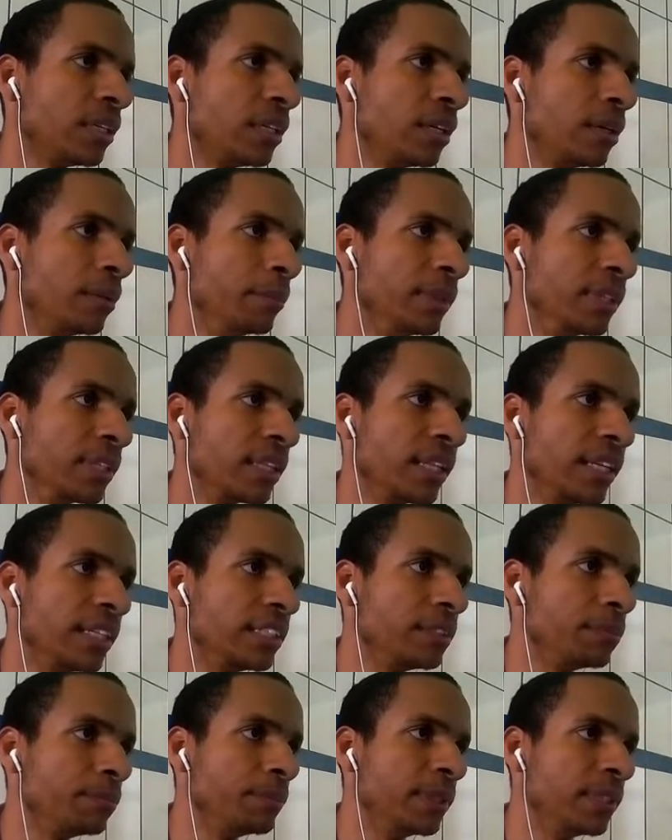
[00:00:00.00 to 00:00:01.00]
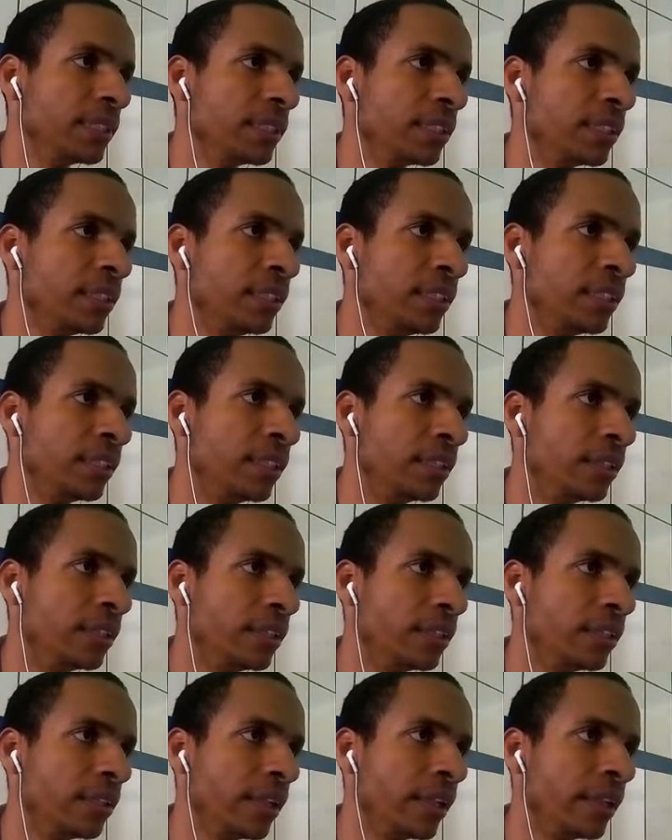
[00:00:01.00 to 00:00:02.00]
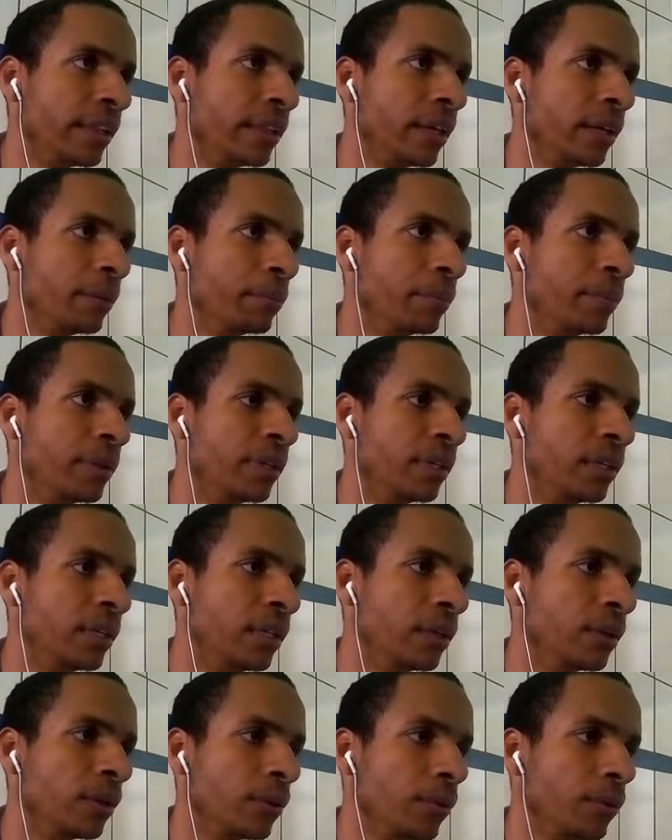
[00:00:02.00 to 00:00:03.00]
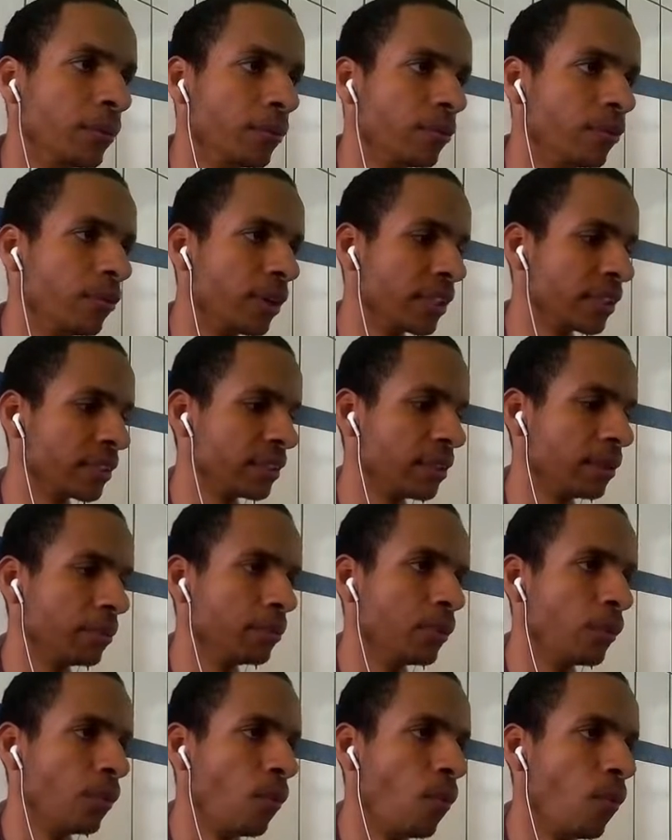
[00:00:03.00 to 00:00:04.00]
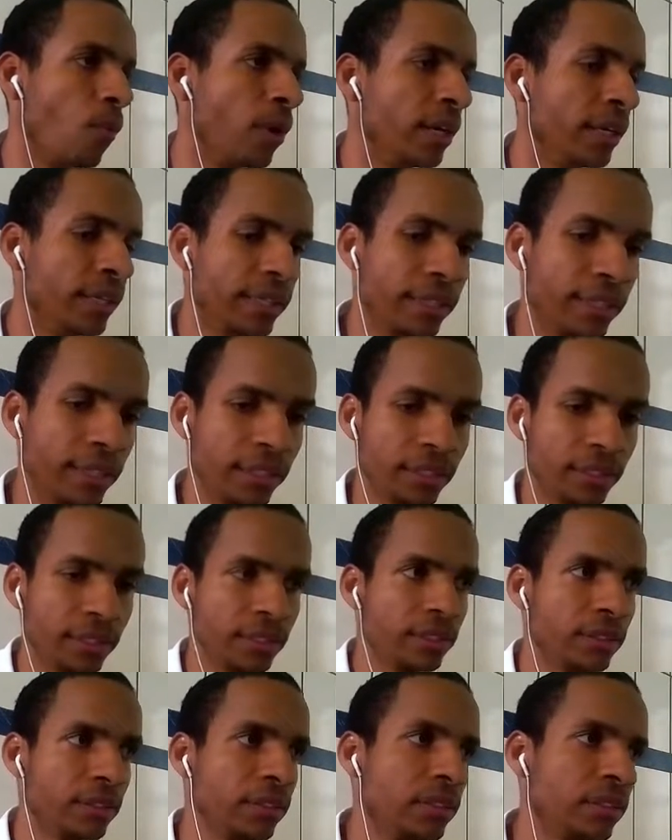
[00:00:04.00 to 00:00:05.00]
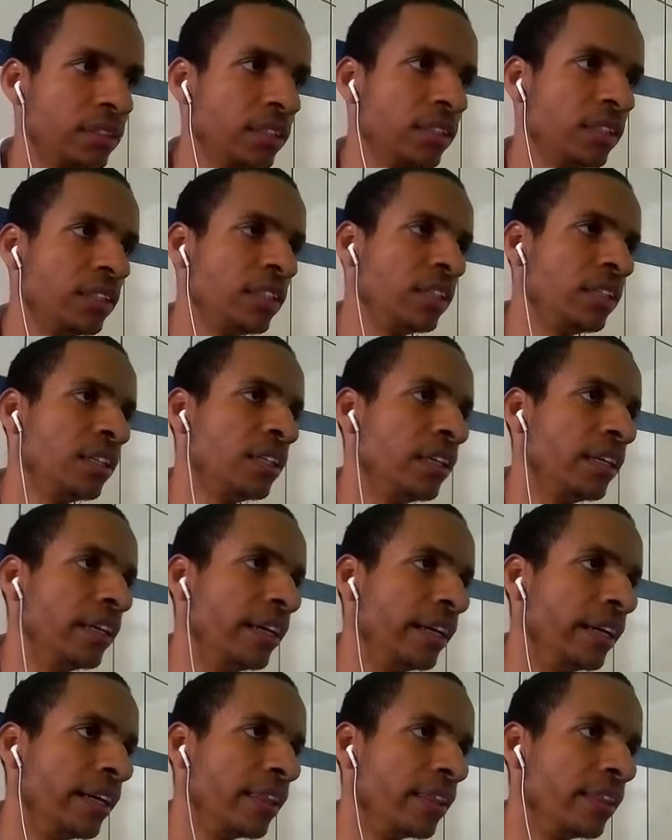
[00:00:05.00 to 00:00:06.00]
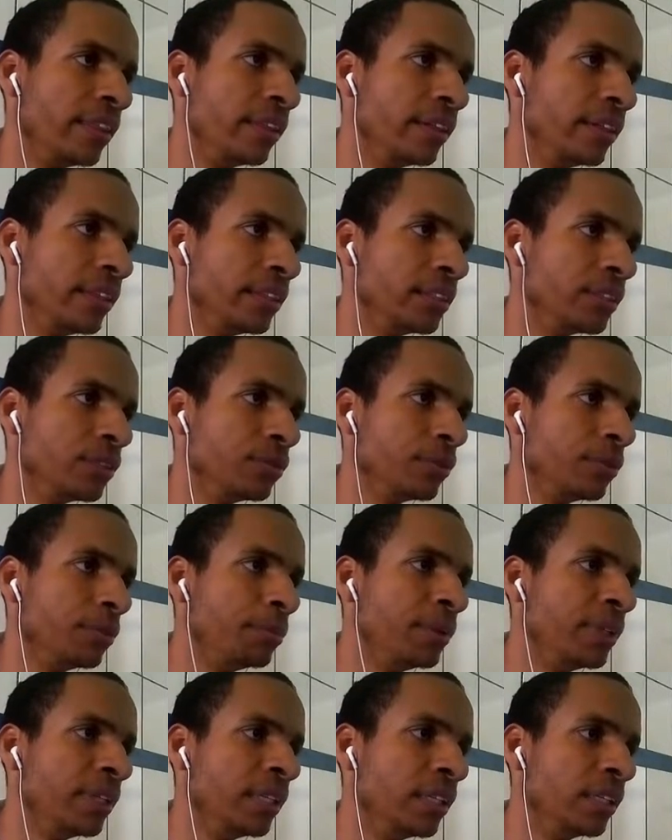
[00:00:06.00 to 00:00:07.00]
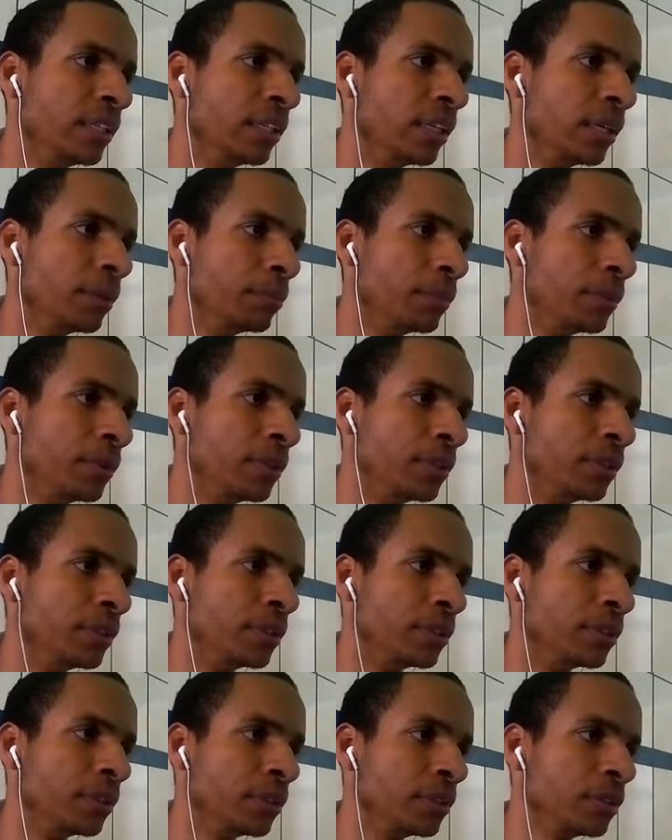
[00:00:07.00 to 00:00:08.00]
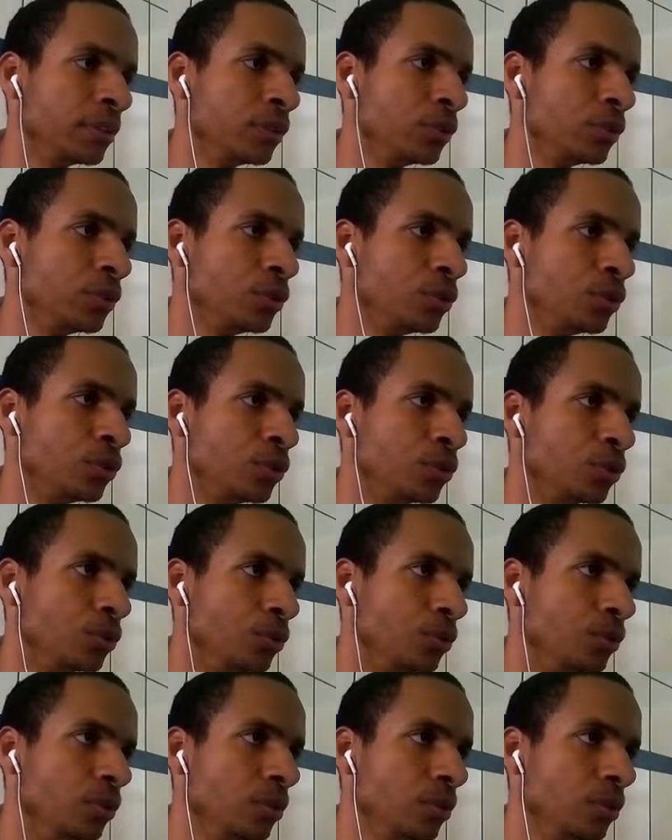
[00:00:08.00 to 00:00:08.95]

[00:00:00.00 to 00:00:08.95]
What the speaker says: But let's put here a number, for example 1, and this will be in the number 2.